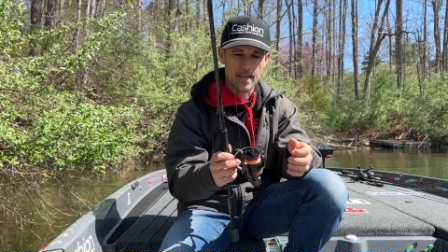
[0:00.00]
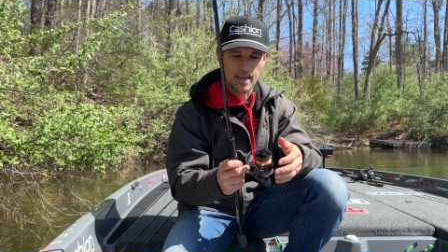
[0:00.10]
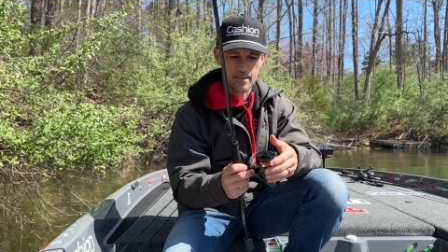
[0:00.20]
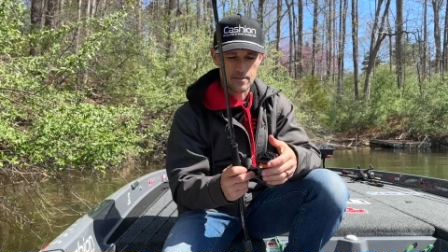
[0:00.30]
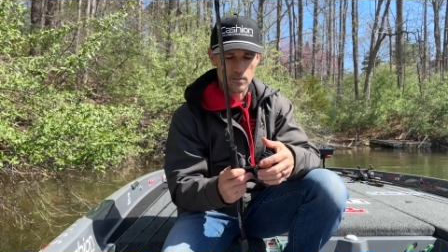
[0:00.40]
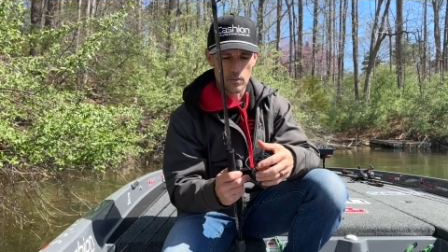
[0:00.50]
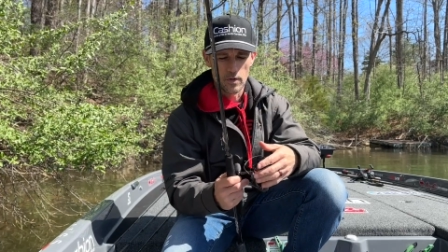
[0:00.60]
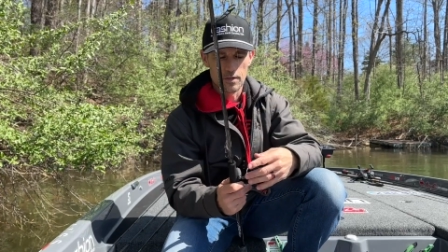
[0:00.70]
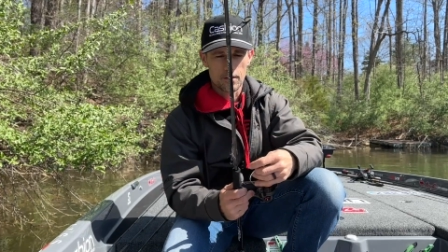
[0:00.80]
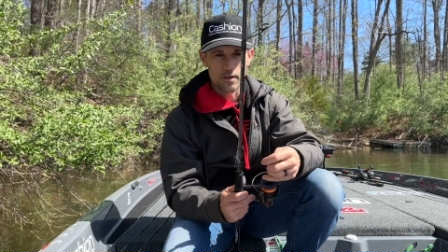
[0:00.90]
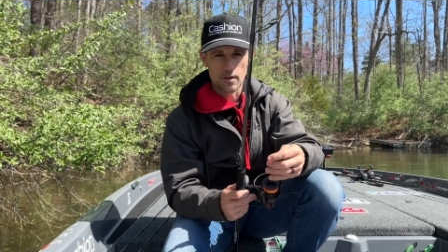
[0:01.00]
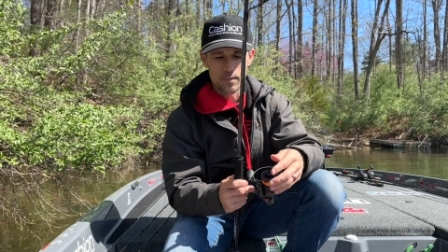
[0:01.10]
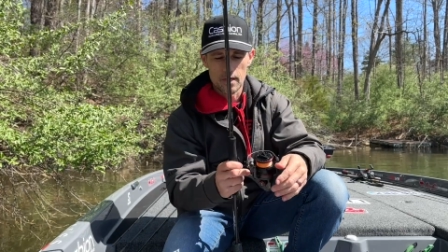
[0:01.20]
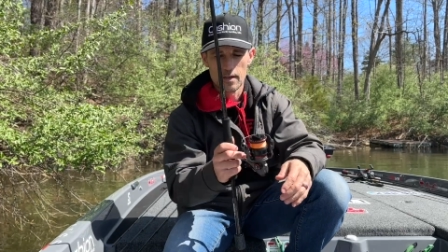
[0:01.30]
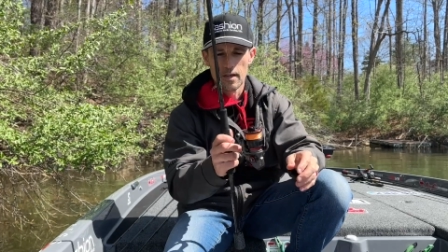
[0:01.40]
That's when you're going to
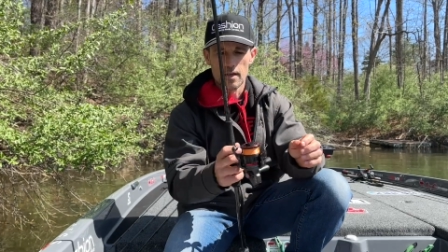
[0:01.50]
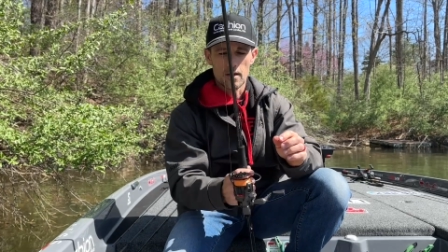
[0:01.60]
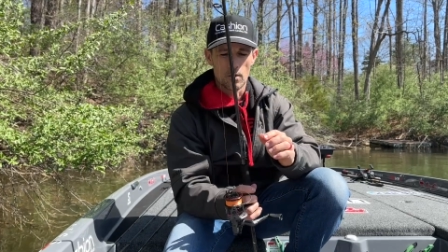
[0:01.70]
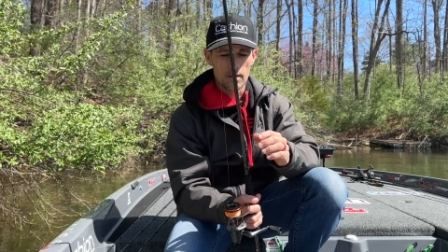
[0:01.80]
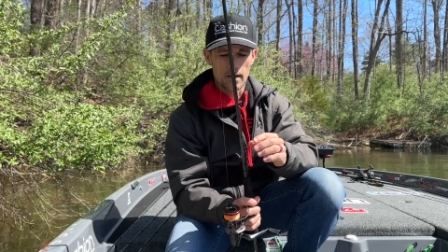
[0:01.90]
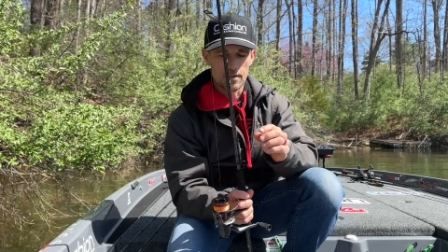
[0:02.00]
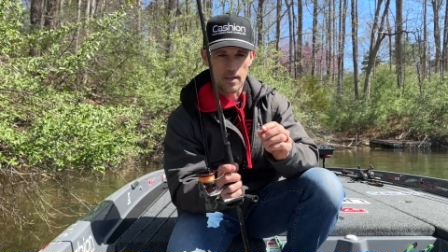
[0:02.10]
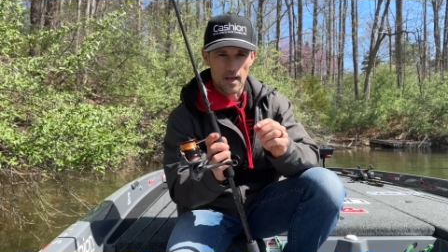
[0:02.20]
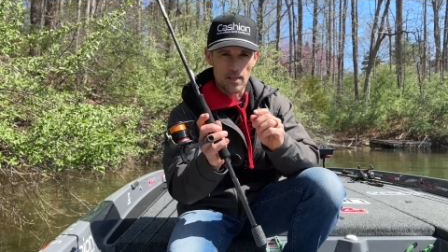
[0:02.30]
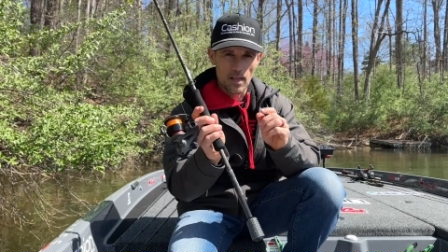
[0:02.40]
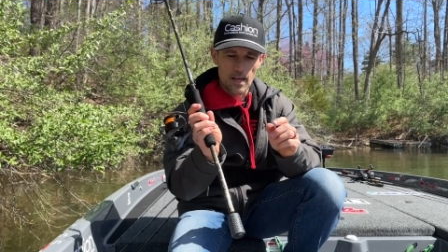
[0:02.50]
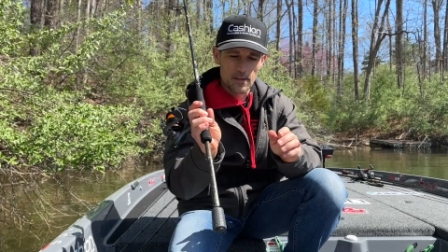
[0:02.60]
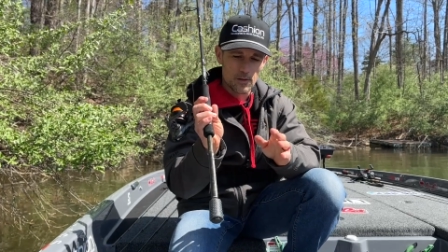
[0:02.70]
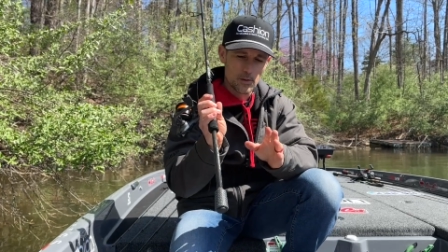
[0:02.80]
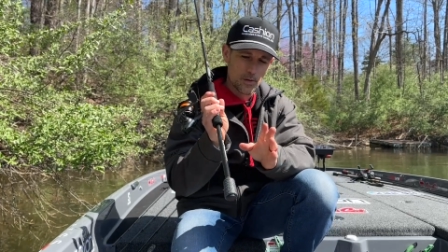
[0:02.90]
be going down to that
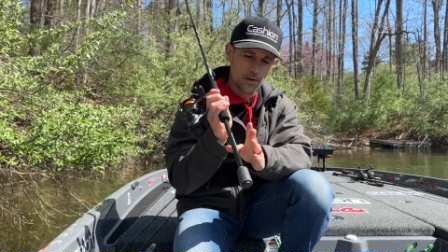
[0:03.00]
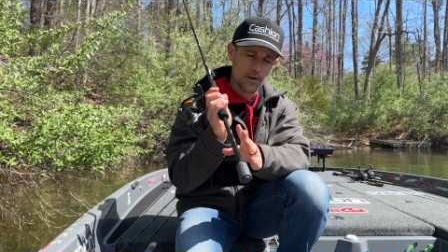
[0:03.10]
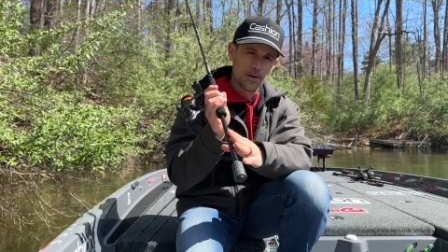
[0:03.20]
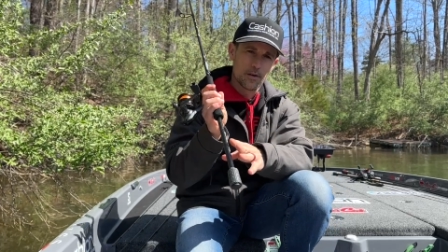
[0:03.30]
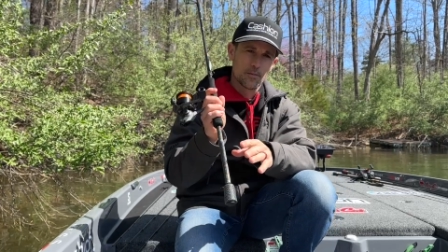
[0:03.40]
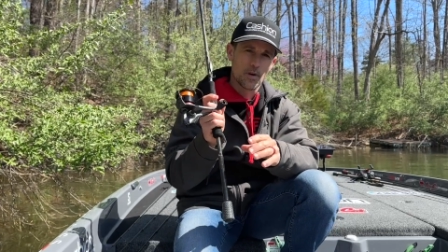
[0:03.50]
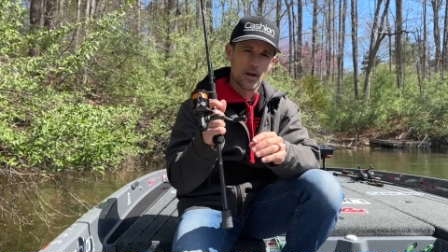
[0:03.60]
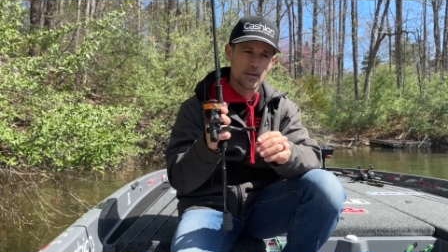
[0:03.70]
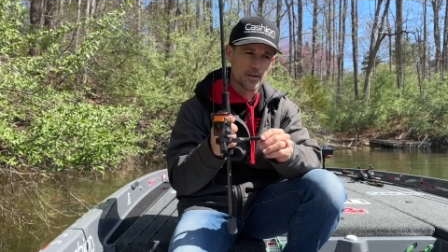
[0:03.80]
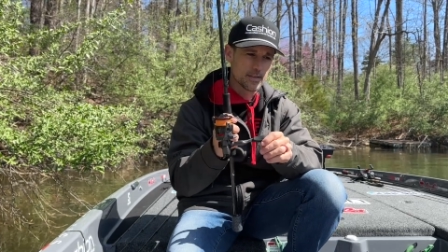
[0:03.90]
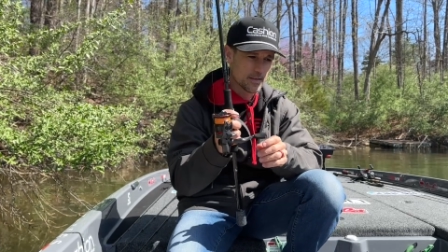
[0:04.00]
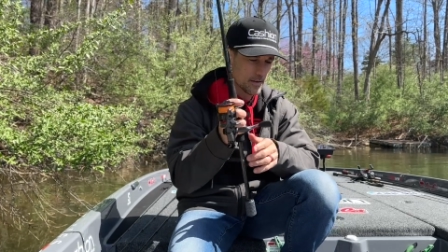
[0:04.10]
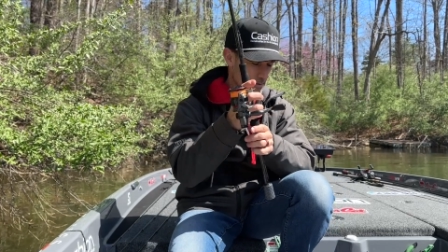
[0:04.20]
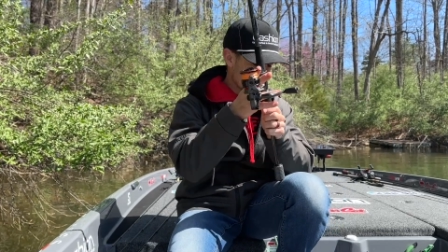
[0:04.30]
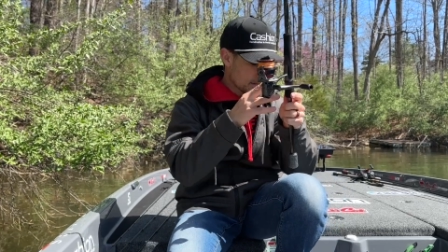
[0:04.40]
light lure rod right
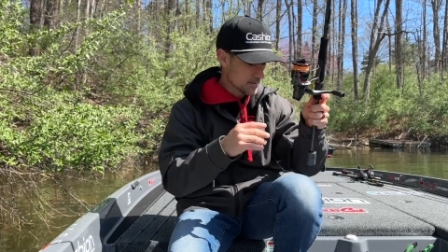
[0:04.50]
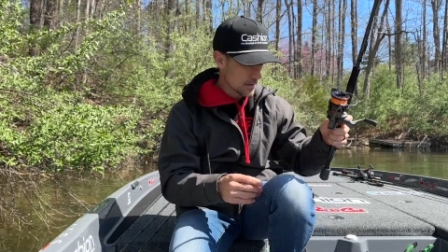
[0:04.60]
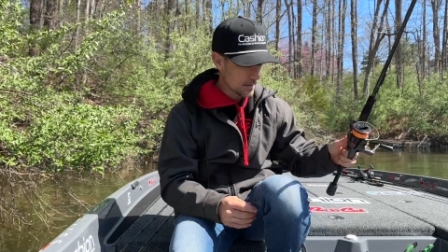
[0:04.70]
there. So that's the